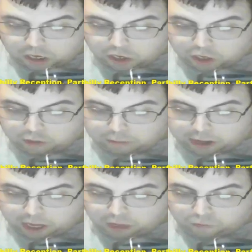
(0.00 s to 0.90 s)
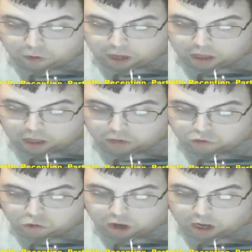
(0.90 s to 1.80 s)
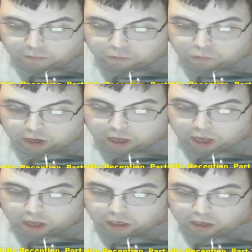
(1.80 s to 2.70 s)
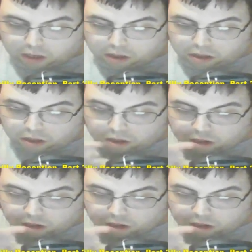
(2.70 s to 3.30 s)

She makes friends and triumphs regardless.